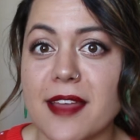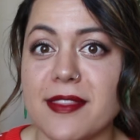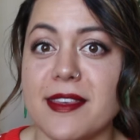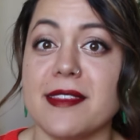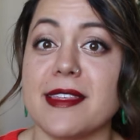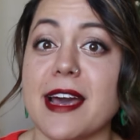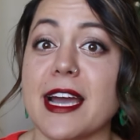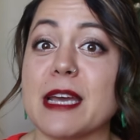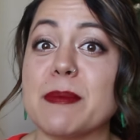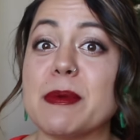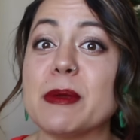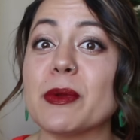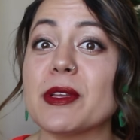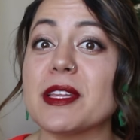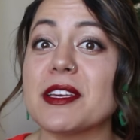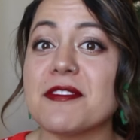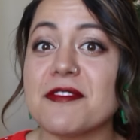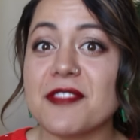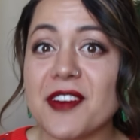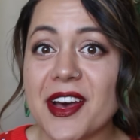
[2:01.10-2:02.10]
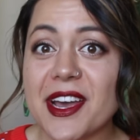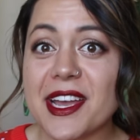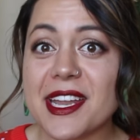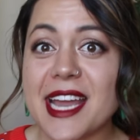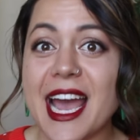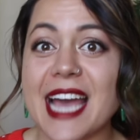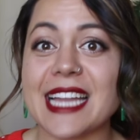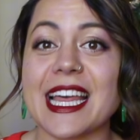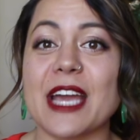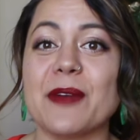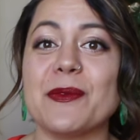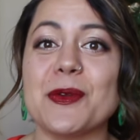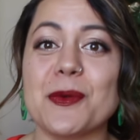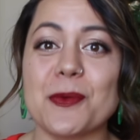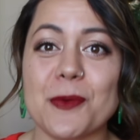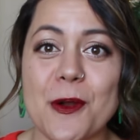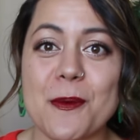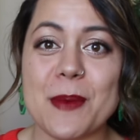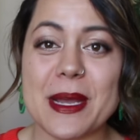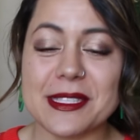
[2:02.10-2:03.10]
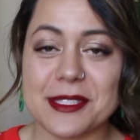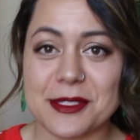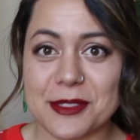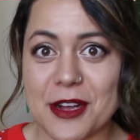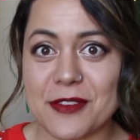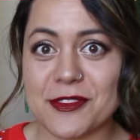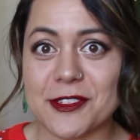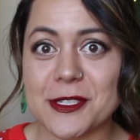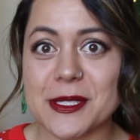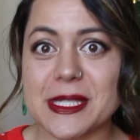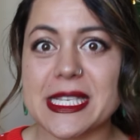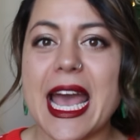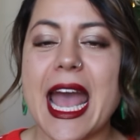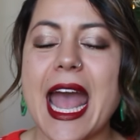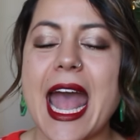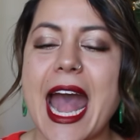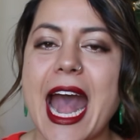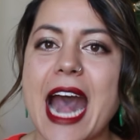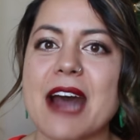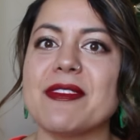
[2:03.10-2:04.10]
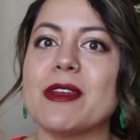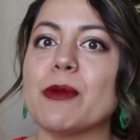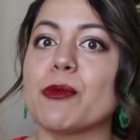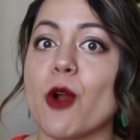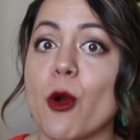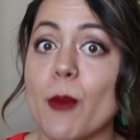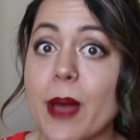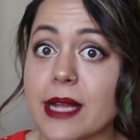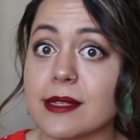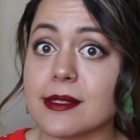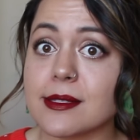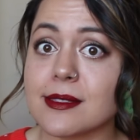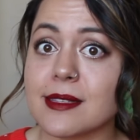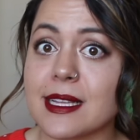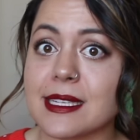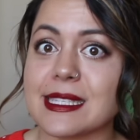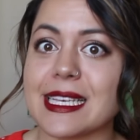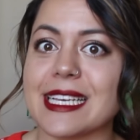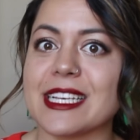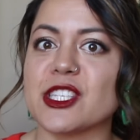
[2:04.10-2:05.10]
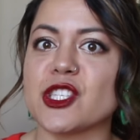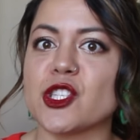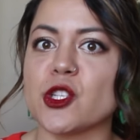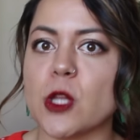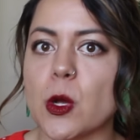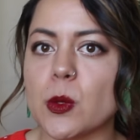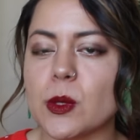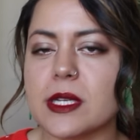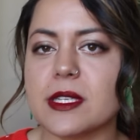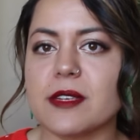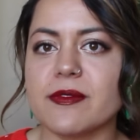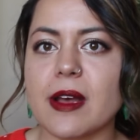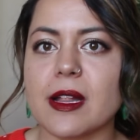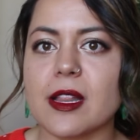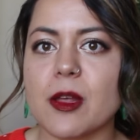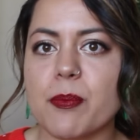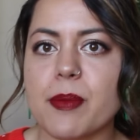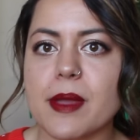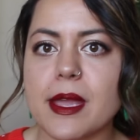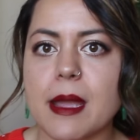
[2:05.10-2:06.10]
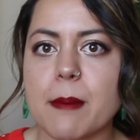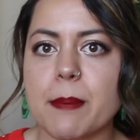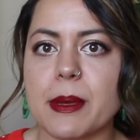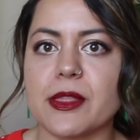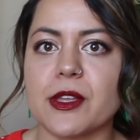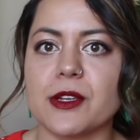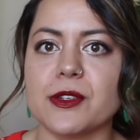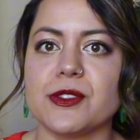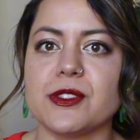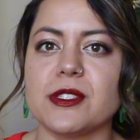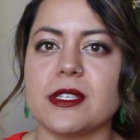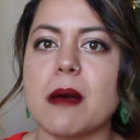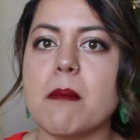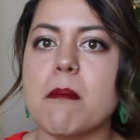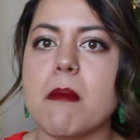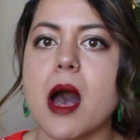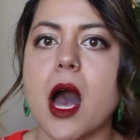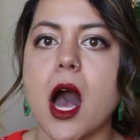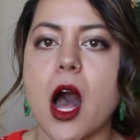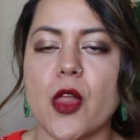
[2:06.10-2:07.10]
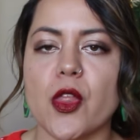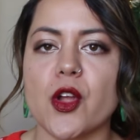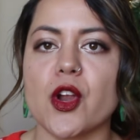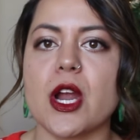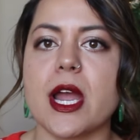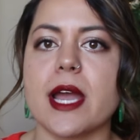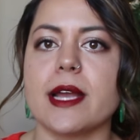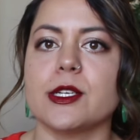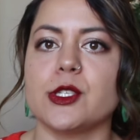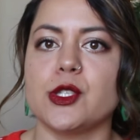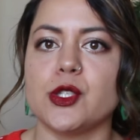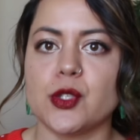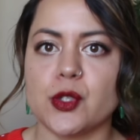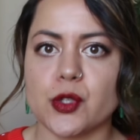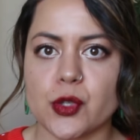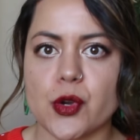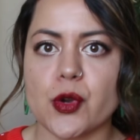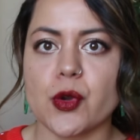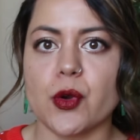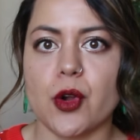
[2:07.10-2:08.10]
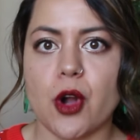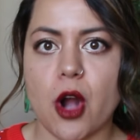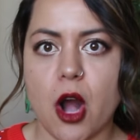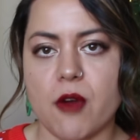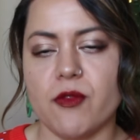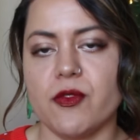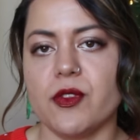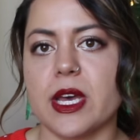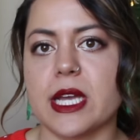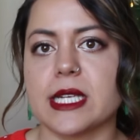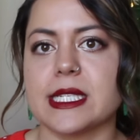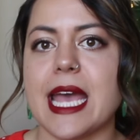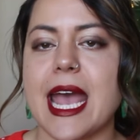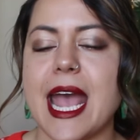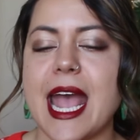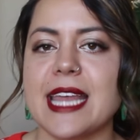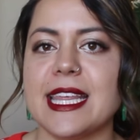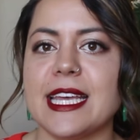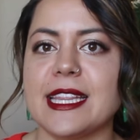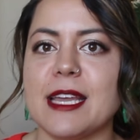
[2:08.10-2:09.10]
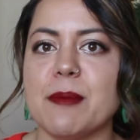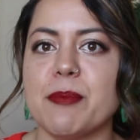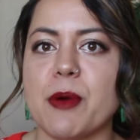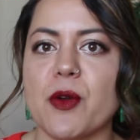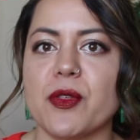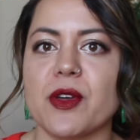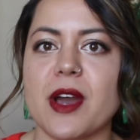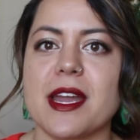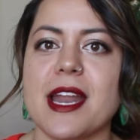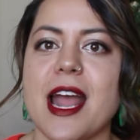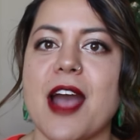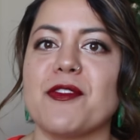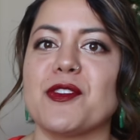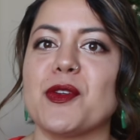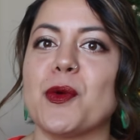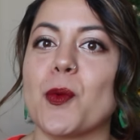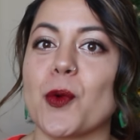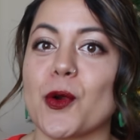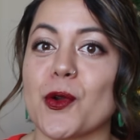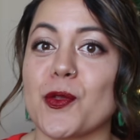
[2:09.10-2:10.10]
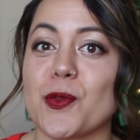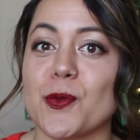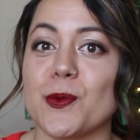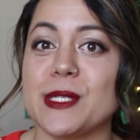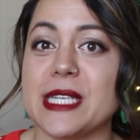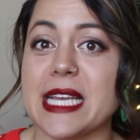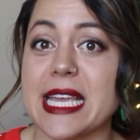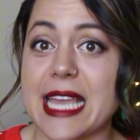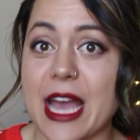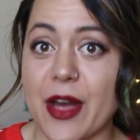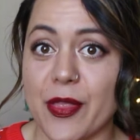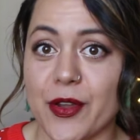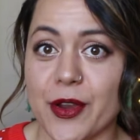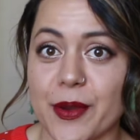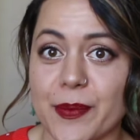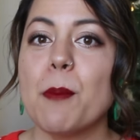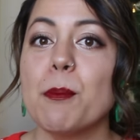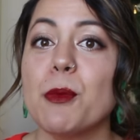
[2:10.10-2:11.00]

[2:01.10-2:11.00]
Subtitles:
I think that could be really fun. I like when romance novels have a romance that's like slowly developing, but there's some other external conflict that they both kind of have to work through together.